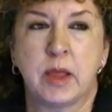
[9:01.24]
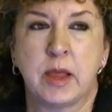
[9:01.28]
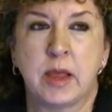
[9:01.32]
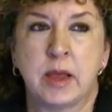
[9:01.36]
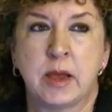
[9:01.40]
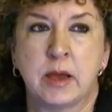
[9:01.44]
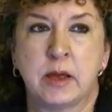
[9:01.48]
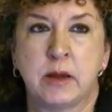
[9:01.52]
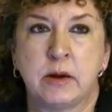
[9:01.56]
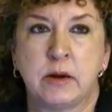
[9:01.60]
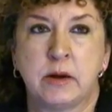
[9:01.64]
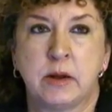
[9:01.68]

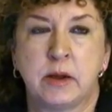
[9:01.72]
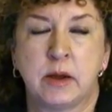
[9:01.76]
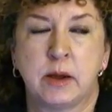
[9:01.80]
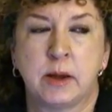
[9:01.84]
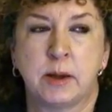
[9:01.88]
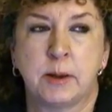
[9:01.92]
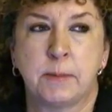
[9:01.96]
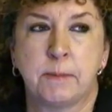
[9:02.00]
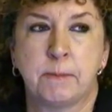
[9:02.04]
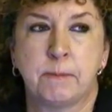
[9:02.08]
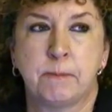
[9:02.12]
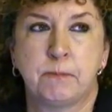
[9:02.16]

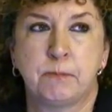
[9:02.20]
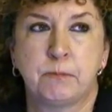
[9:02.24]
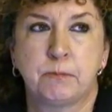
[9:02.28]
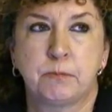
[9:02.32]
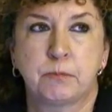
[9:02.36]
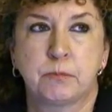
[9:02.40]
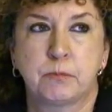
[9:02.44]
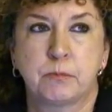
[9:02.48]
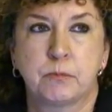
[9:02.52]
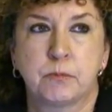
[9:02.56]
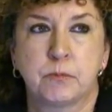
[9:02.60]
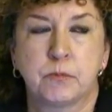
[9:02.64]
And
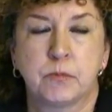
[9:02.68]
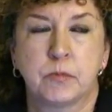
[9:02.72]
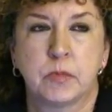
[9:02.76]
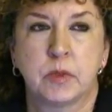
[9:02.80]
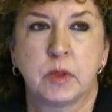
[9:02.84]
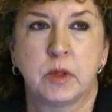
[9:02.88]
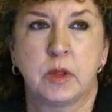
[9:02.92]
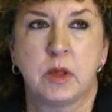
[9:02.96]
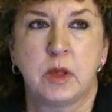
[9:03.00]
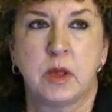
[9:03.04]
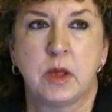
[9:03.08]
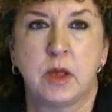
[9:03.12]

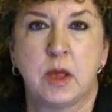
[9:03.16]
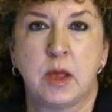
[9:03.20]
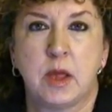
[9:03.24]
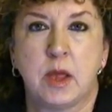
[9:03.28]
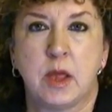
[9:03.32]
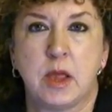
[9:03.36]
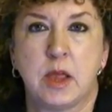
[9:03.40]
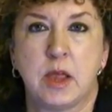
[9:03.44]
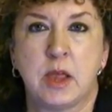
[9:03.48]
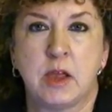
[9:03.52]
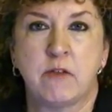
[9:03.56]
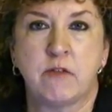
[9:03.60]

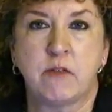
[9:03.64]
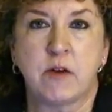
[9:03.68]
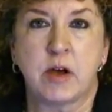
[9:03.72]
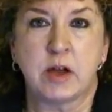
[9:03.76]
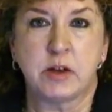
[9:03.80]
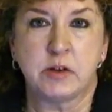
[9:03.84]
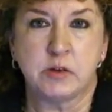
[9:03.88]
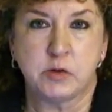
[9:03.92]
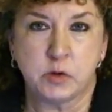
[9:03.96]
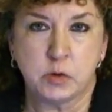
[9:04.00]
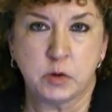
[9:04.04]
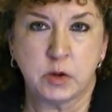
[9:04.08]
if
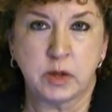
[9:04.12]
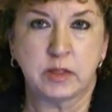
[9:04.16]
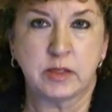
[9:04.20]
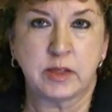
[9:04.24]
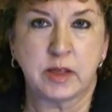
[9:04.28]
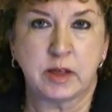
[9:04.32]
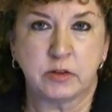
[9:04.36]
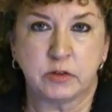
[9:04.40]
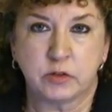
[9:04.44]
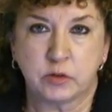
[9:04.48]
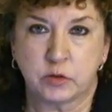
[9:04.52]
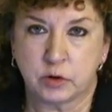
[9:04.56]
I do get
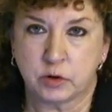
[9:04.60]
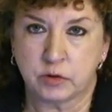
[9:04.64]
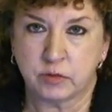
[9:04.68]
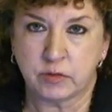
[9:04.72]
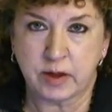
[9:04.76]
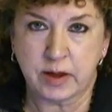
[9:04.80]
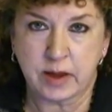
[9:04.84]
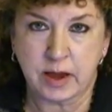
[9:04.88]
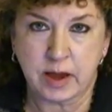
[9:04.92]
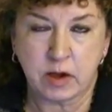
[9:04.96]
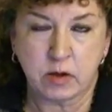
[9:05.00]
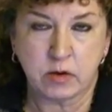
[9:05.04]
that
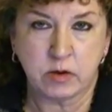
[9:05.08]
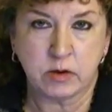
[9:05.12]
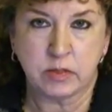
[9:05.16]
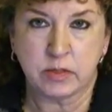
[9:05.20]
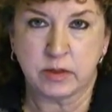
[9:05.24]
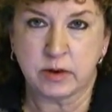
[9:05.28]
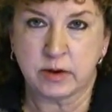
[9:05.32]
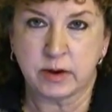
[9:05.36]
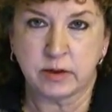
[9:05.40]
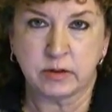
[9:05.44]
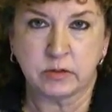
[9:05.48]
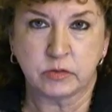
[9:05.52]
survey out in
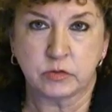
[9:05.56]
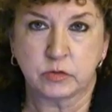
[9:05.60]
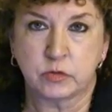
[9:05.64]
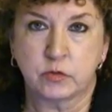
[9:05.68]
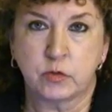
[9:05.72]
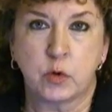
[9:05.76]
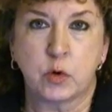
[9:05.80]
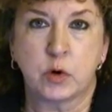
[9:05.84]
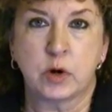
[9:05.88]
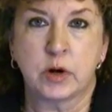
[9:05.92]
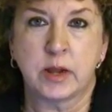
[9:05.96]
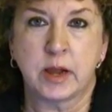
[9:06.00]
the next
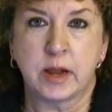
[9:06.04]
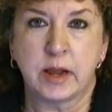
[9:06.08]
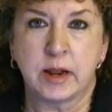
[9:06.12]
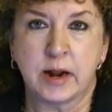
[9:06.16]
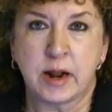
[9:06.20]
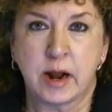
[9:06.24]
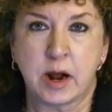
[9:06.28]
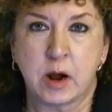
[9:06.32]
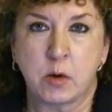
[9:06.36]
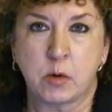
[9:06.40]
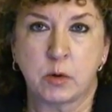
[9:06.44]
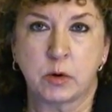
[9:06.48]
48
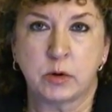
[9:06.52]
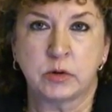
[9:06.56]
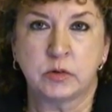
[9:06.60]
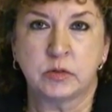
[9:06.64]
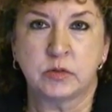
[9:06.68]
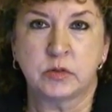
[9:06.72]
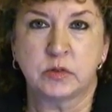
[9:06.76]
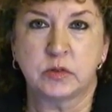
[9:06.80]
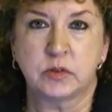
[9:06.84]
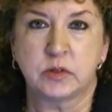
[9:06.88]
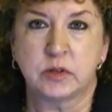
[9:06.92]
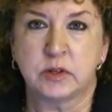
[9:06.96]

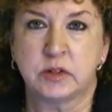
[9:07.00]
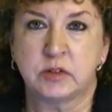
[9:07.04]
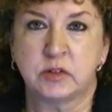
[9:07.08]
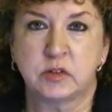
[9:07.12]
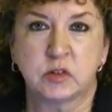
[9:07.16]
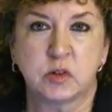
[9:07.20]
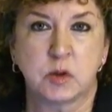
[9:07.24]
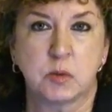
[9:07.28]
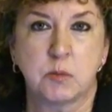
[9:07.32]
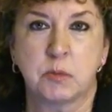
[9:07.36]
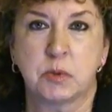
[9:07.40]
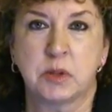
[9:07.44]
hours,
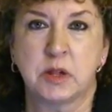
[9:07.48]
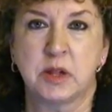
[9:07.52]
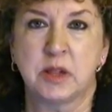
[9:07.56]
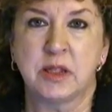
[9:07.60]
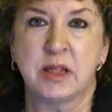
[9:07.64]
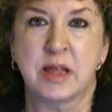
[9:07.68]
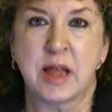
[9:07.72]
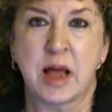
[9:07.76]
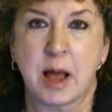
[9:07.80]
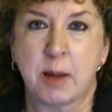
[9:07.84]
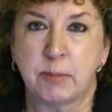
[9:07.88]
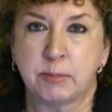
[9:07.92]
it's
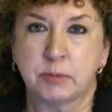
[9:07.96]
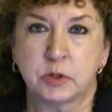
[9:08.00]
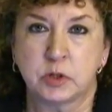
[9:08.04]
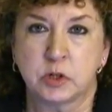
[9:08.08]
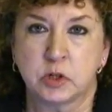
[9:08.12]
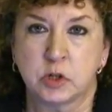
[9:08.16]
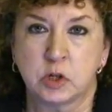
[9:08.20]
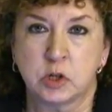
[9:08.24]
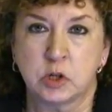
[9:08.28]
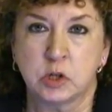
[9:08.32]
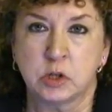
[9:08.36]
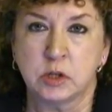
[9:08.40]
completely
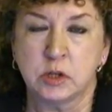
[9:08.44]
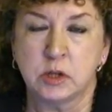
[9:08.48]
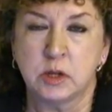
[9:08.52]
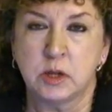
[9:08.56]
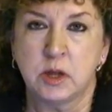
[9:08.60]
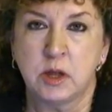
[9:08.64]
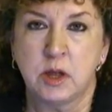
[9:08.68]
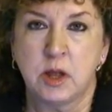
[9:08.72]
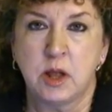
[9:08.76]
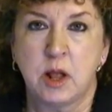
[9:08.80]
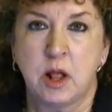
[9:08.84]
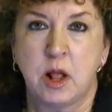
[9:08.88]
optional.
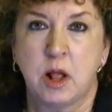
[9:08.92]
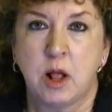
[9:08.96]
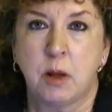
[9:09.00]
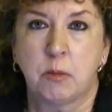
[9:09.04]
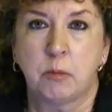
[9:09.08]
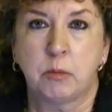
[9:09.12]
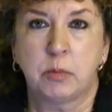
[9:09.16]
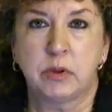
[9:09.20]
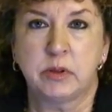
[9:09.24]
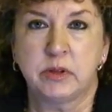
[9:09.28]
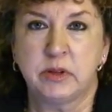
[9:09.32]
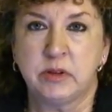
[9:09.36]

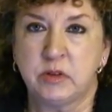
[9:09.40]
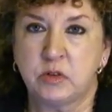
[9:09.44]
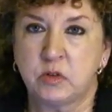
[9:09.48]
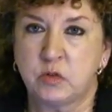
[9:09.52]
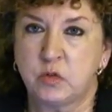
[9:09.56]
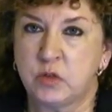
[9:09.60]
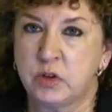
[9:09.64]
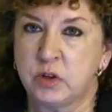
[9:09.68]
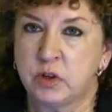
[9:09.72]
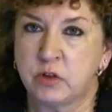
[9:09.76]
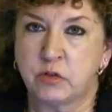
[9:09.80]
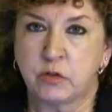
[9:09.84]
Please
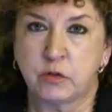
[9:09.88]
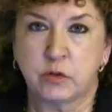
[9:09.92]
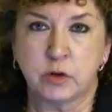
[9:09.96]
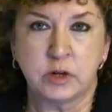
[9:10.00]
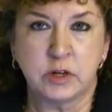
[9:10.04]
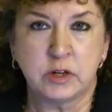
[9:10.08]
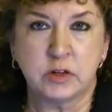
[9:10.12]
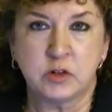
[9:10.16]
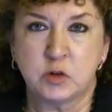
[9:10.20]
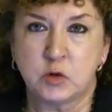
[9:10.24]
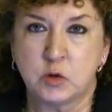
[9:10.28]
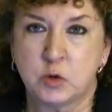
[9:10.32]
feel
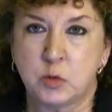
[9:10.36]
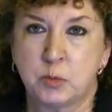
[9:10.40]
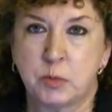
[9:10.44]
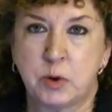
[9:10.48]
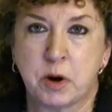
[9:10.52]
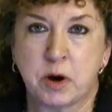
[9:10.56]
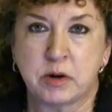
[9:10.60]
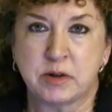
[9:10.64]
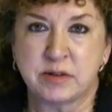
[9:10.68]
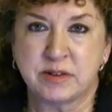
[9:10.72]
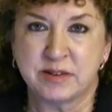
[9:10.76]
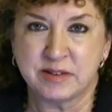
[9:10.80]
free to
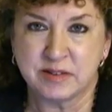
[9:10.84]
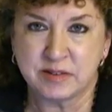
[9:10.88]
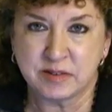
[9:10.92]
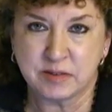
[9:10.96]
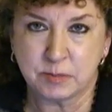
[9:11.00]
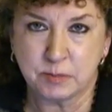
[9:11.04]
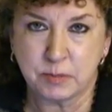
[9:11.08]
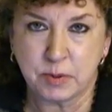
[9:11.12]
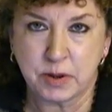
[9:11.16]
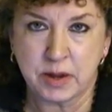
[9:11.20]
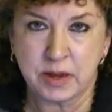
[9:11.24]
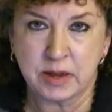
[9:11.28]

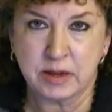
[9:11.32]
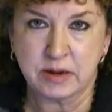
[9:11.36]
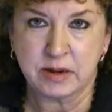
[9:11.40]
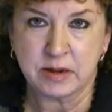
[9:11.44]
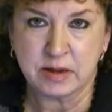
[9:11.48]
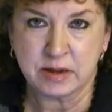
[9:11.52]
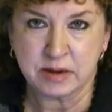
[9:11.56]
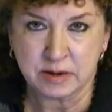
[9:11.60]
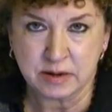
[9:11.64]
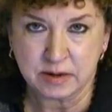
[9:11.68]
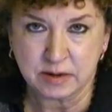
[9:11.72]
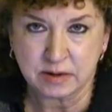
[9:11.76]
participate
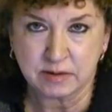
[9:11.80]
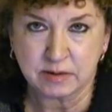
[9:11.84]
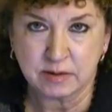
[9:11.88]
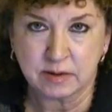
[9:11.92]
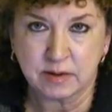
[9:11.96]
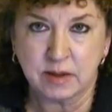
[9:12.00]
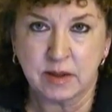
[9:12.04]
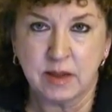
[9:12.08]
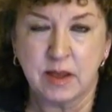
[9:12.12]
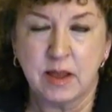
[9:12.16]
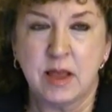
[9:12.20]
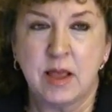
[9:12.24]
in it.
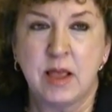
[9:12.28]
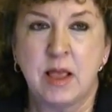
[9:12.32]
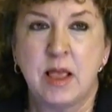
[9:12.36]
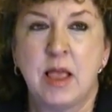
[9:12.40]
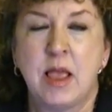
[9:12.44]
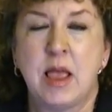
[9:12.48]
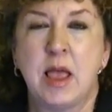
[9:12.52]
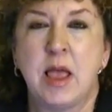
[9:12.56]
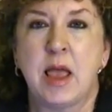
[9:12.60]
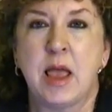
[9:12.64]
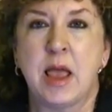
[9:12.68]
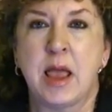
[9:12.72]

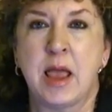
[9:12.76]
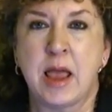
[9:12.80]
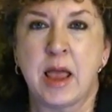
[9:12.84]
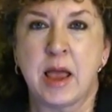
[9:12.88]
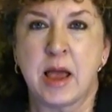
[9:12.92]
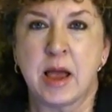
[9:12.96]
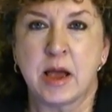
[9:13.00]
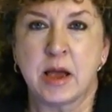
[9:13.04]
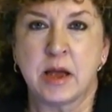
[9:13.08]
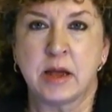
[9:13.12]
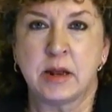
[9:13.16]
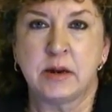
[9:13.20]

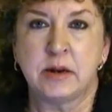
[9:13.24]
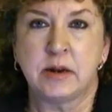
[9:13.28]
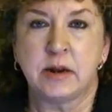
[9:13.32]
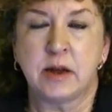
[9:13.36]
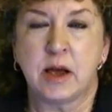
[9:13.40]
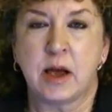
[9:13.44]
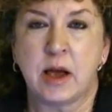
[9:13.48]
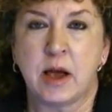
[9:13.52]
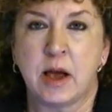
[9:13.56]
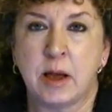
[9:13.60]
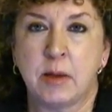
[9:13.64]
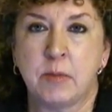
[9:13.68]
And
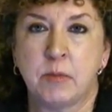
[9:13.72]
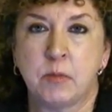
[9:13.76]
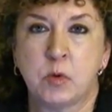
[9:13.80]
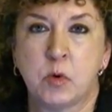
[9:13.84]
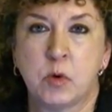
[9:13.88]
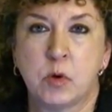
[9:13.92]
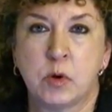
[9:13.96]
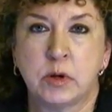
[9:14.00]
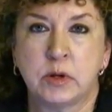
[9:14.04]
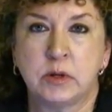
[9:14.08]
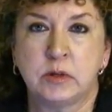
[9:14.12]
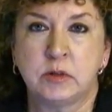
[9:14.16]
I'm
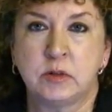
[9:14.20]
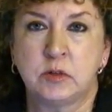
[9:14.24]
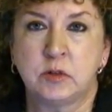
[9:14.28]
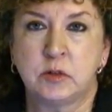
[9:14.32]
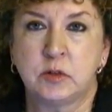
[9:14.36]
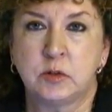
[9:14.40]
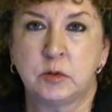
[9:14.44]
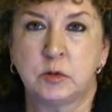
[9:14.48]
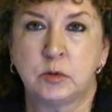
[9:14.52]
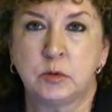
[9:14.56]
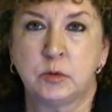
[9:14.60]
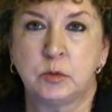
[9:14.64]
going
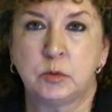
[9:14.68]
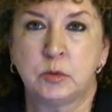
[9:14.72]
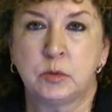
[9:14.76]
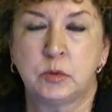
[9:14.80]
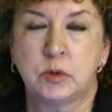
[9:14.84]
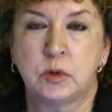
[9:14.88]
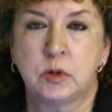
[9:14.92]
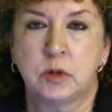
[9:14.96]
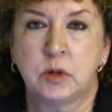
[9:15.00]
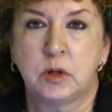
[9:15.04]
to,